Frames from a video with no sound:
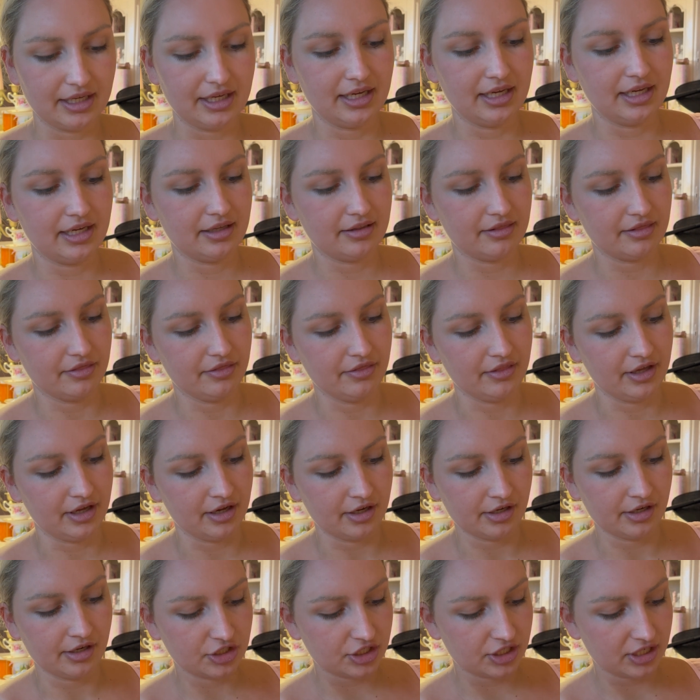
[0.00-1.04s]
in the
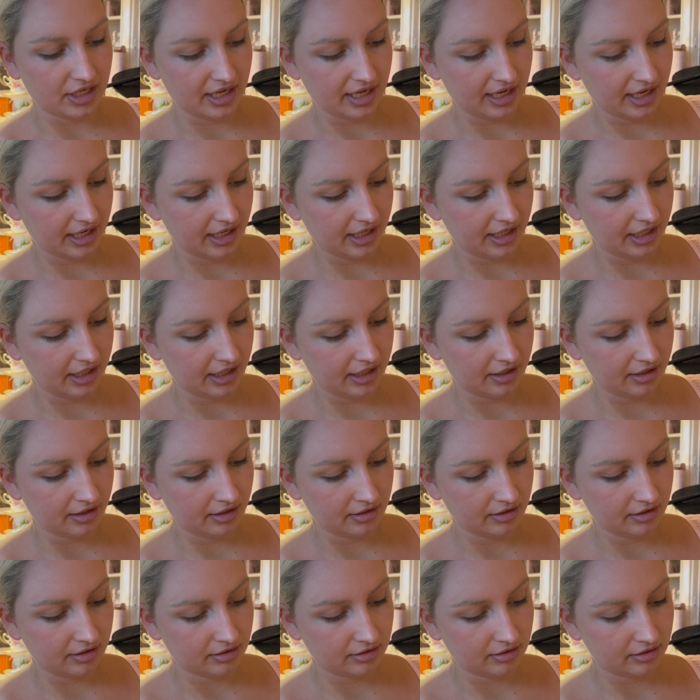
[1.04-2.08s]
shade
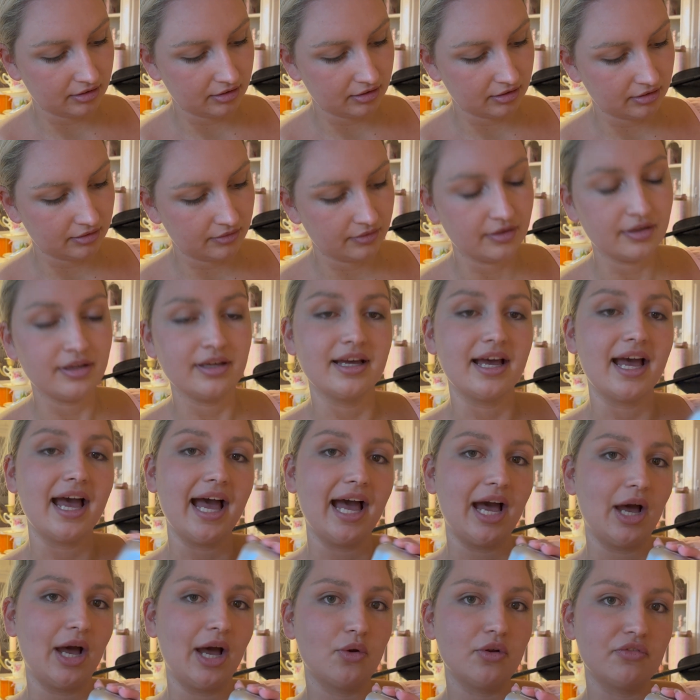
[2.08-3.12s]

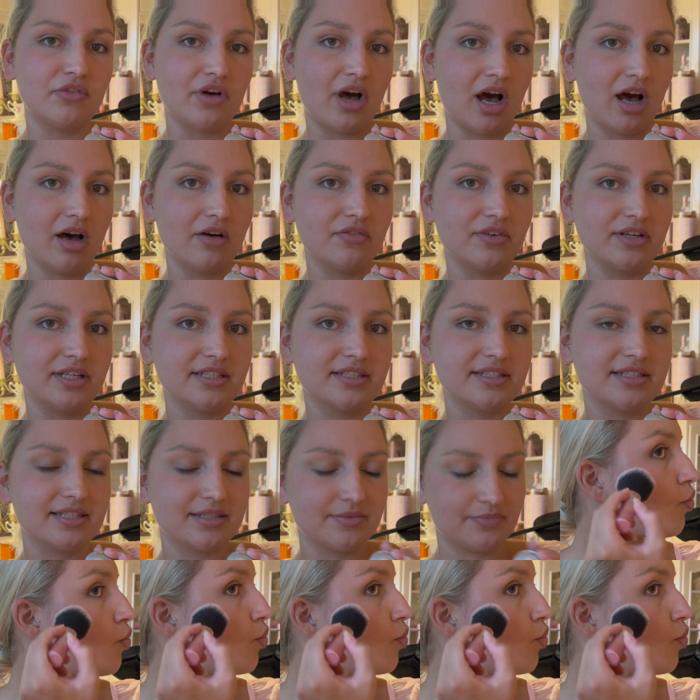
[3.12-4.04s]
Out of Office.